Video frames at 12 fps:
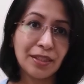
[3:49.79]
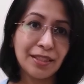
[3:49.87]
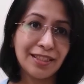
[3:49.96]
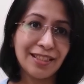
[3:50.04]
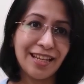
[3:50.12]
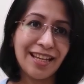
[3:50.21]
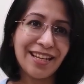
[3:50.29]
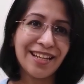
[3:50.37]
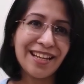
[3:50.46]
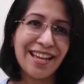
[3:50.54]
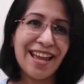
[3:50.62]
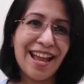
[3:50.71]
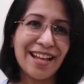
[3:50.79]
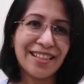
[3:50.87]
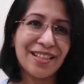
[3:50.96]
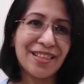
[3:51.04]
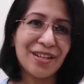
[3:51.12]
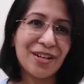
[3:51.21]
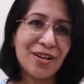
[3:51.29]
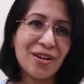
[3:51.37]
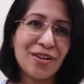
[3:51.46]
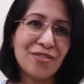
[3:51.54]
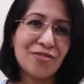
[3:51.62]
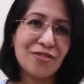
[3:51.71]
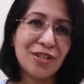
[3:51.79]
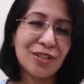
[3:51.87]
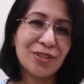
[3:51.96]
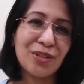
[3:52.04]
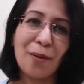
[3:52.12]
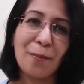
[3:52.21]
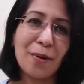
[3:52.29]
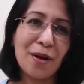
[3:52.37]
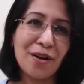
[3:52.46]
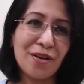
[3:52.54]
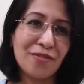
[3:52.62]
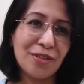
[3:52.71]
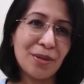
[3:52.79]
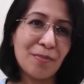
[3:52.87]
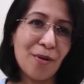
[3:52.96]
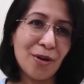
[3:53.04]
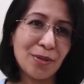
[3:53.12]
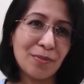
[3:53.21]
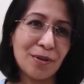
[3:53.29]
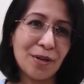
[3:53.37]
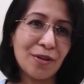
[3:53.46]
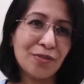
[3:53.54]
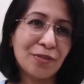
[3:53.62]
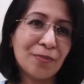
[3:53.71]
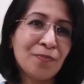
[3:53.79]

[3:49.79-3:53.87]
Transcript: stick and then the curve, first top curve and the bottom curve.